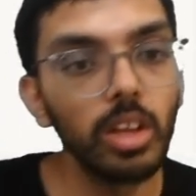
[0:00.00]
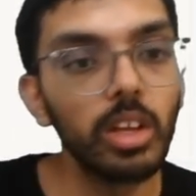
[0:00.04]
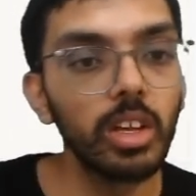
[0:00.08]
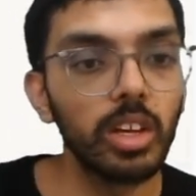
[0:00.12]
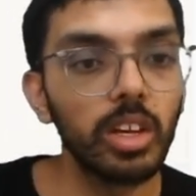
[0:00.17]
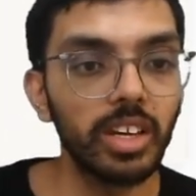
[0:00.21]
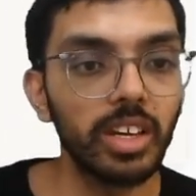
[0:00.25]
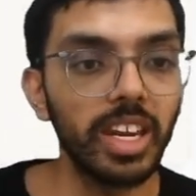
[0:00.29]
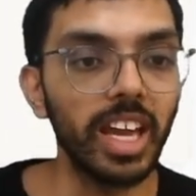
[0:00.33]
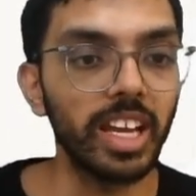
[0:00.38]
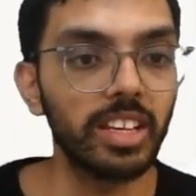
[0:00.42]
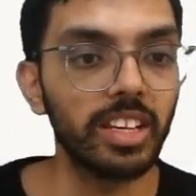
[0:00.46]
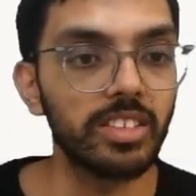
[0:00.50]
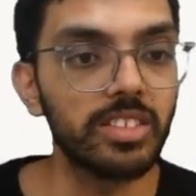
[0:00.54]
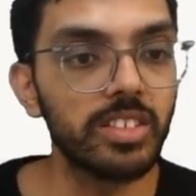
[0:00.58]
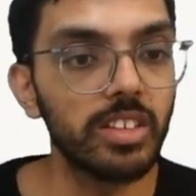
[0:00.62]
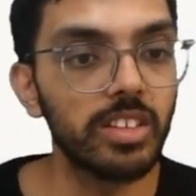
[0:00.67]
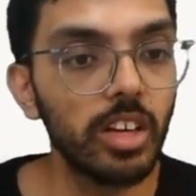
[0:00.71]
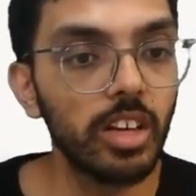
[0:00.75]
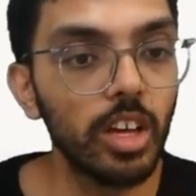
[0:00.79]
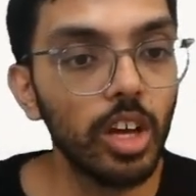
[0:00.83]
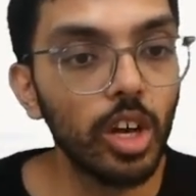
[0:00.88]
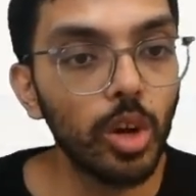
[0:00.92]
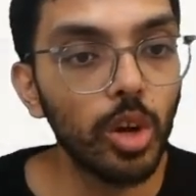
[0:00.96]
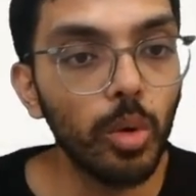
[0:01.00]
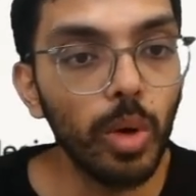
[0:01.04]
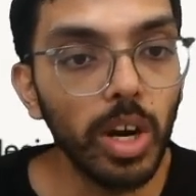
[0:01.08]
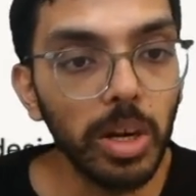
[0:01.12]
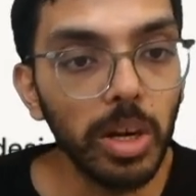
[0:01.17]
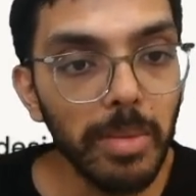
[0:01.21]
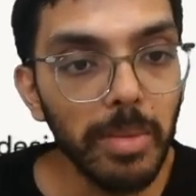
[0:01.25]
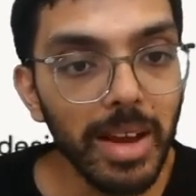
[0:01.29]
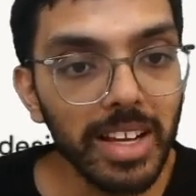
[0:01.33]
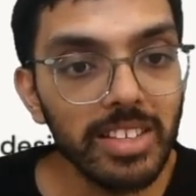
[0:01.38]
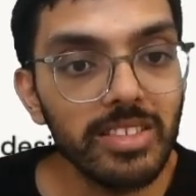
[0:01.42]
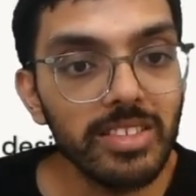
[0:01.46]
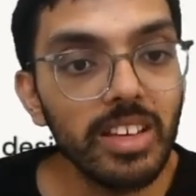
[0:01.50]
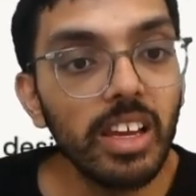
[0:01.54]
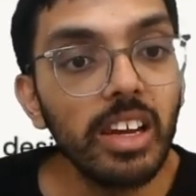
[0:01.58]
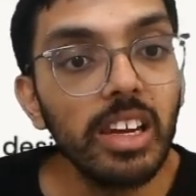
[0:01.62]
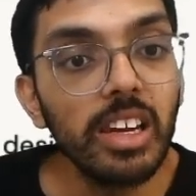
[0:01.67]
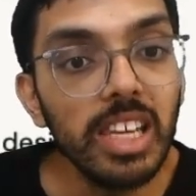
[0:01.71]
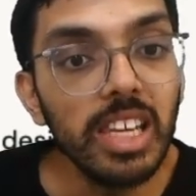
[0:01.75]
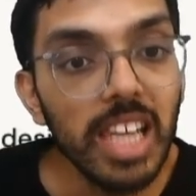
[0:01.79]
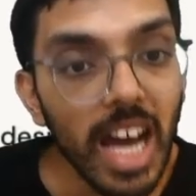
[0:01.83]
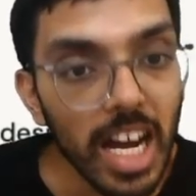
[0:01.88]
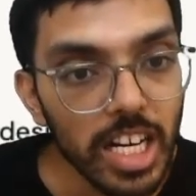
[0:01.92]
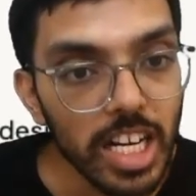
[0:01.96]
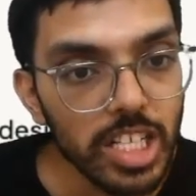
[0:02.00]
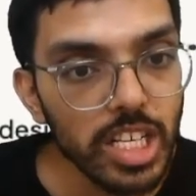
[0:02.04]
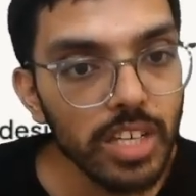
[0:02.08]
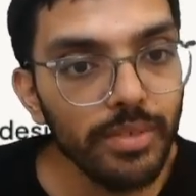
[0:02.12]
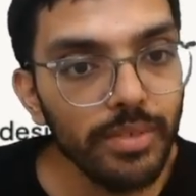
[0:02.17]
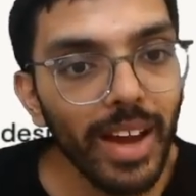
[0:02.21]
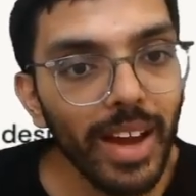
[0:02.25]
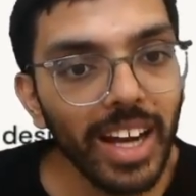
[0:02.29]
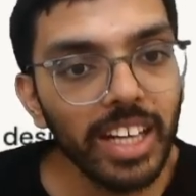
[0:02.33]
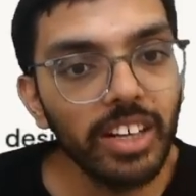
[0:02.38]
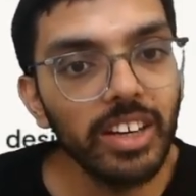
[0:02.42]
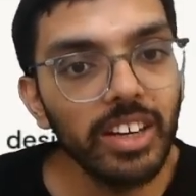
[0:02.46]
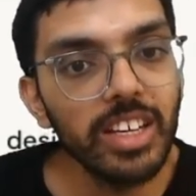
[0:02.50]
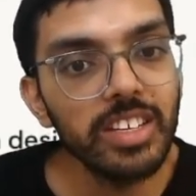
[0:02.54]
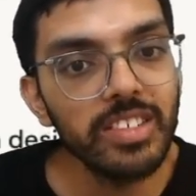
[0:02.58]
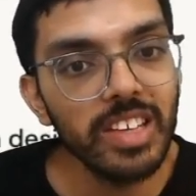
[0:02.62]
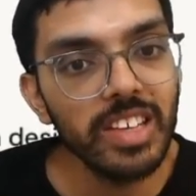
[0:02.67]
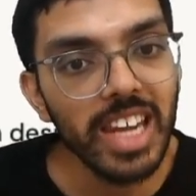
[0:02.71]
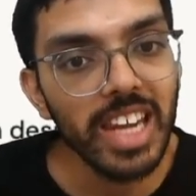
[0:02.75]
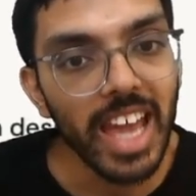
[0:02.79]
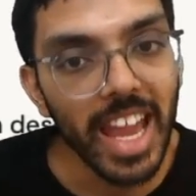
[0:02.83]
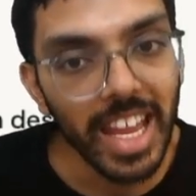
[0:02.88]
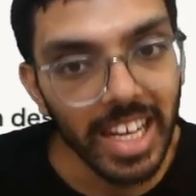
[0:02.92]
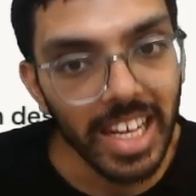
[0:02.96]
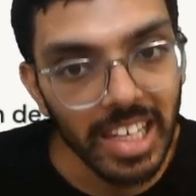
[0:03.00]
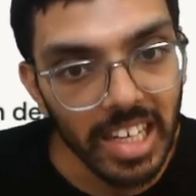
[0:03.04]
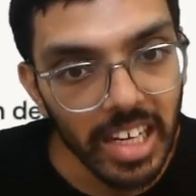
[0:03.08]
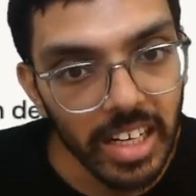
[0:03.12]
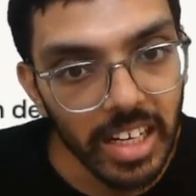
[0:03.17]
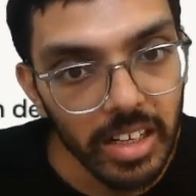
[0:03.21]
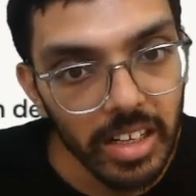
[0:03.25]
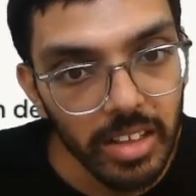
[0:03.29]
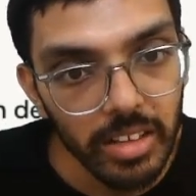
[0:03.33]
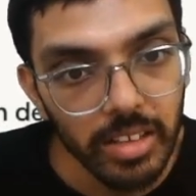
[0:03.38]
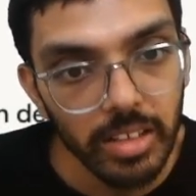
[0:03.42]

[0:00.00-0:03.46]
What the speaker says: Next, Kwirtmak's largest factory is in England.